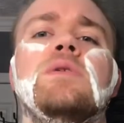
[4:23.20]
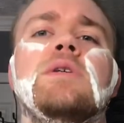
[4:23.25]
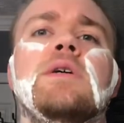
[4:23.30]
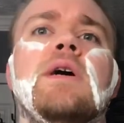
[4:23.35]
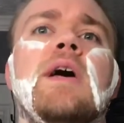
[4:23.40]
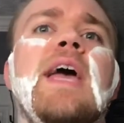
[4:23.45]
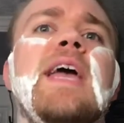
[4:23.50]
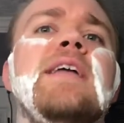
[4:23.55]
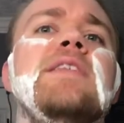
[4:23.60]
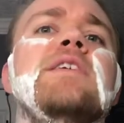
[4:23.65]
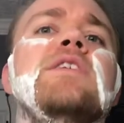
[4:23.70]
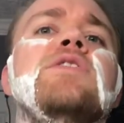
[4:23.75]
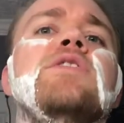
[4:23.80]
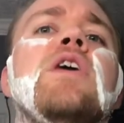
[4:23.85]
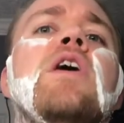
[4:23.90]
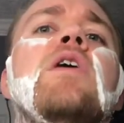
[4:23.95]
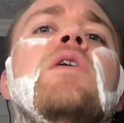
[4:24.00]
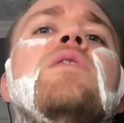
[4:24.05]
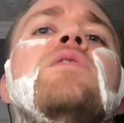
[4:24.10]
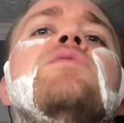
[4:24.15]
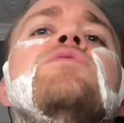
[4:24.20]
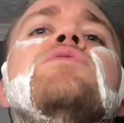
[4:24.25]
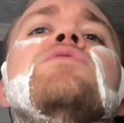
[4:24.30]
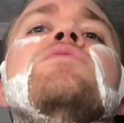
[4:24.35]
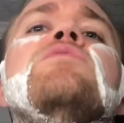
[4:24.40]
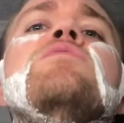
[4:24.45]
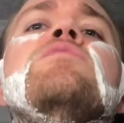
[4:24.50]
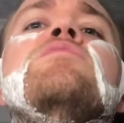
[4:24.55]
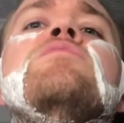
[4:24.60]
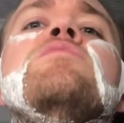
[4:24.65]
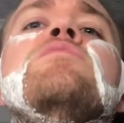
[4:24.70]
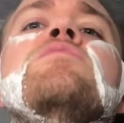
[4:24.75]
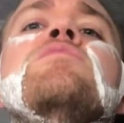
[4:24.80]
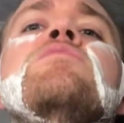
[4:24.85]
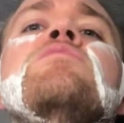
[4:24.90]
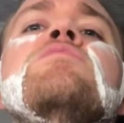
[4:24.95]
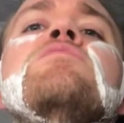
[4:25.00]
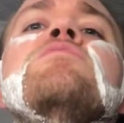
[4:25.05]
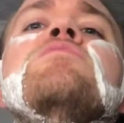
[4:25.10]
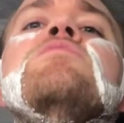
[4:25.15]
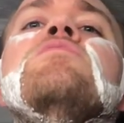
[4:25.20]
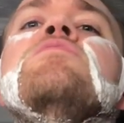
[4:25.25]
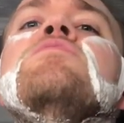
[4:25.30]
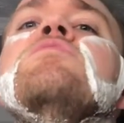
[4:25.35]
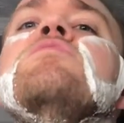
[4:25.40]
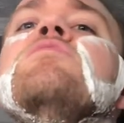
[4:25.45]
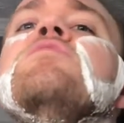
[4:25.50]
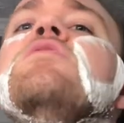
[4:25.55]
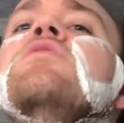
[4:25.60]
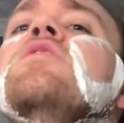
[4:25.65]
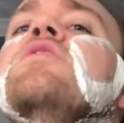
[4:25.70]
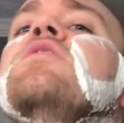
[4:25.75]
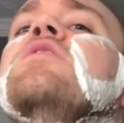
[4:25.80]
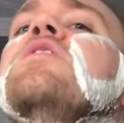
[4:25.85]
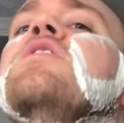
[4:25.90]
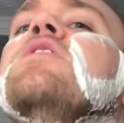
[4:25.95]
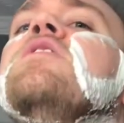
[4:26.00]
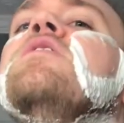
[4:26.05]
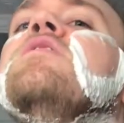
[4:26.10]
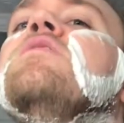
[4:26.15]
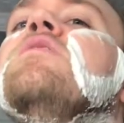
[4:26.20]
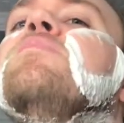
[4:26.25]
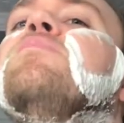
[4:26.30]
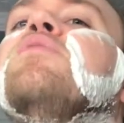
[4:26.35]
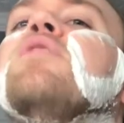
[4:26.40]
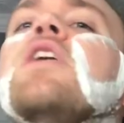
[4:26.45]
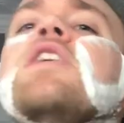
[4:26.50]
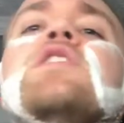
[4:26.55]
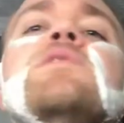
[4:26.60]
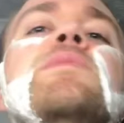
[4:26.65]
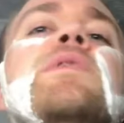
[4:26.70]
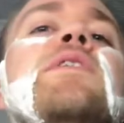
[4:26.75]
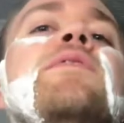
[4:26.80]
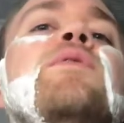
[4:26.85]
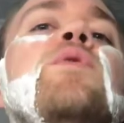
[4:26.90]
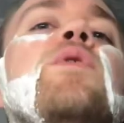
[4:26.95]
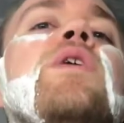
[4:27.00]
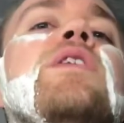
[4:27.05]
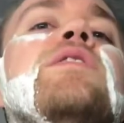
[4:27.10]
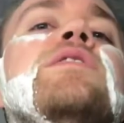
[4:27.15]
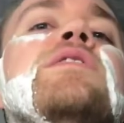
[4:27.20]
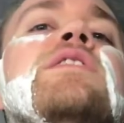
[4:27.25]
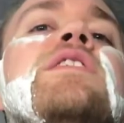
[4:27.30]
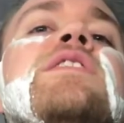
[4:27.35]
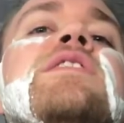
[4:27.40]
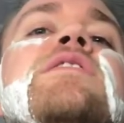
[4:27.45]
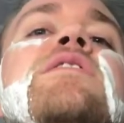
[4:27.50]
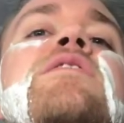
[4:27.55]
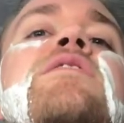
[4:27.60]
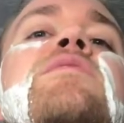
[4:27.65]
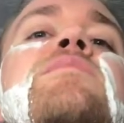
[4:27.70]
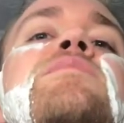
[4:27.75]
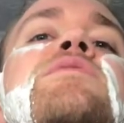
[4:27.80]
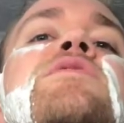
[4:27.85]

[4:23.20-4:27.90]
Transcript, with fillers: uh, eighteen dollars, and approximately four ounces of soap.